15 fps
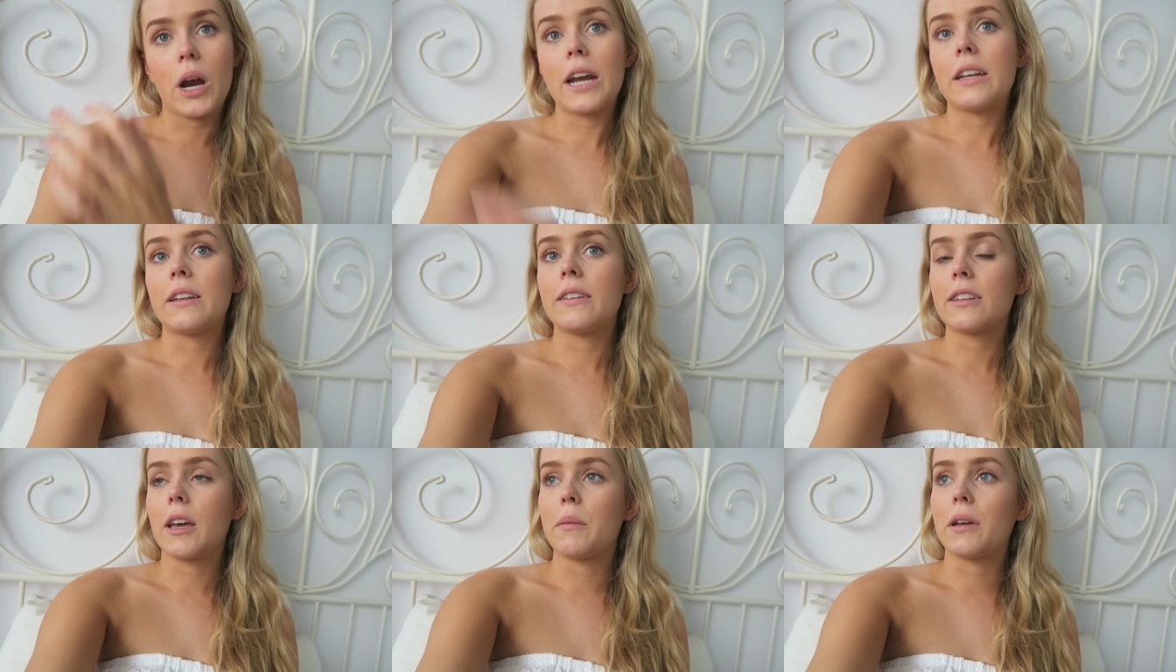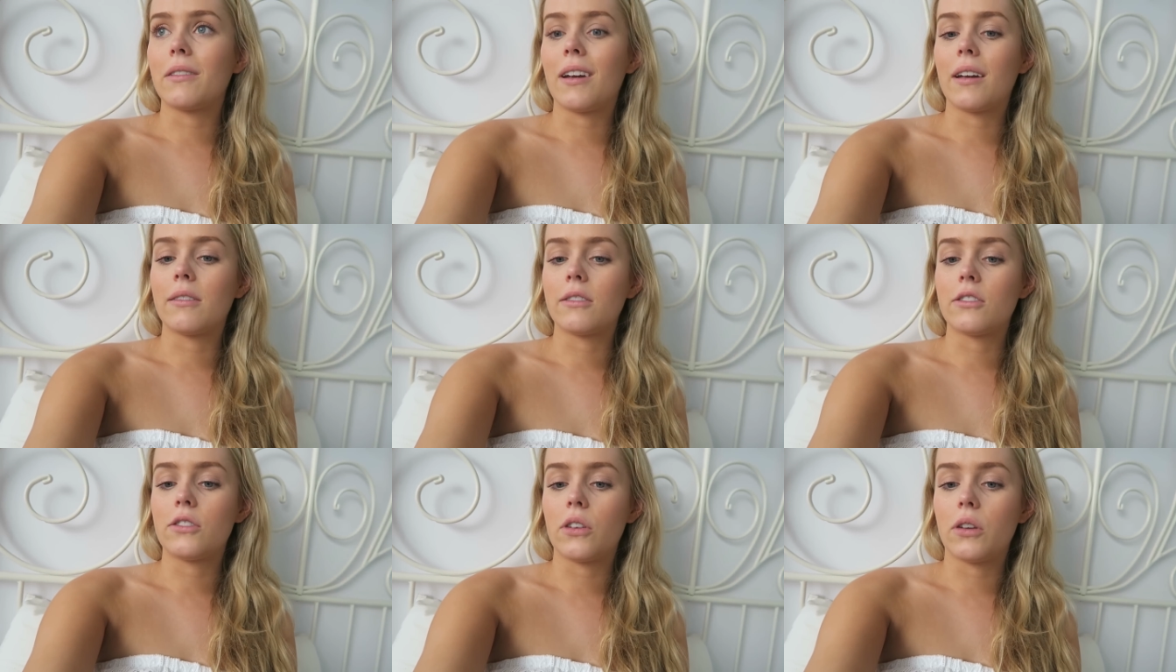Brayden's coming
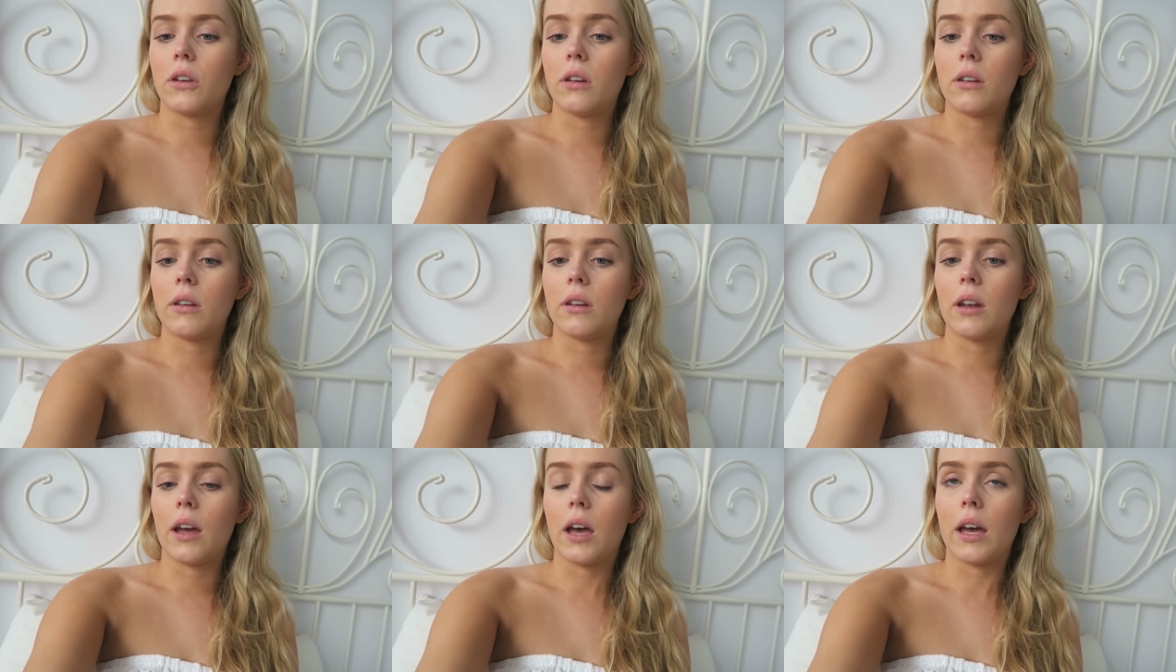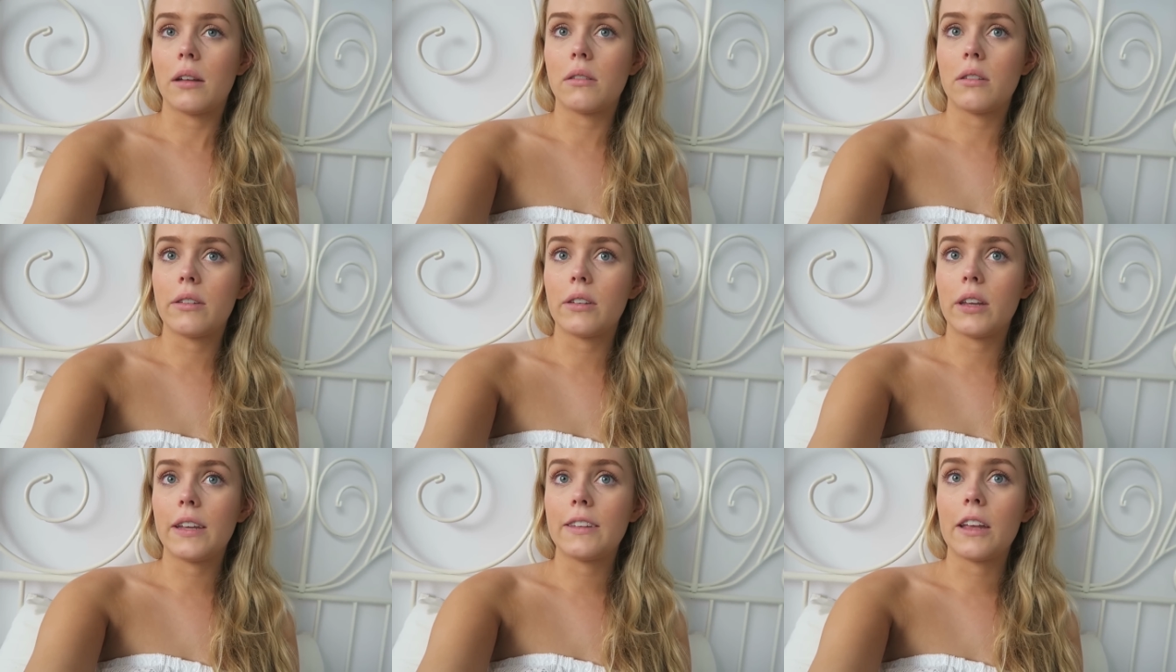around soon and
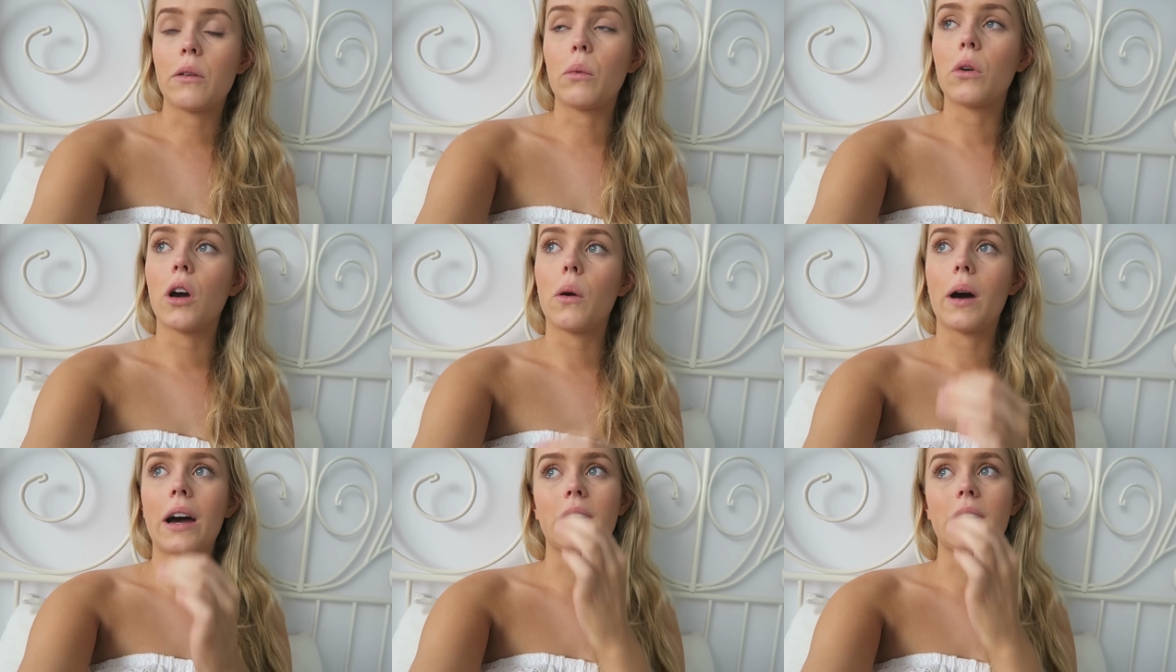he said we'll go